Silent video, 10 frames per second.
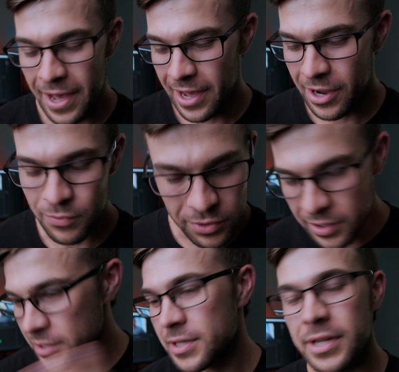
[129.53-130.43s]

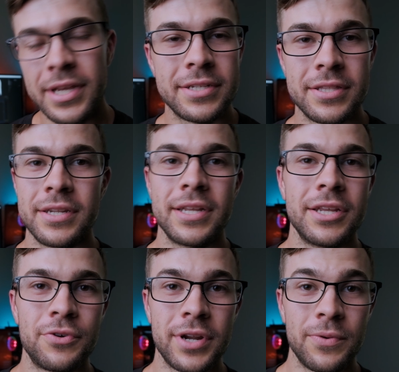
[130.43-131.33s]
Really just gonna get to the
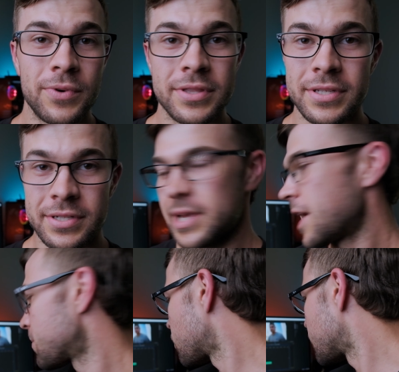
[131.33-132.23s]
nitty gritty with this
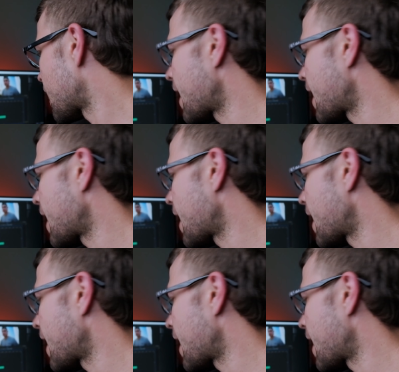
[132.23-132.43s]
Tamron.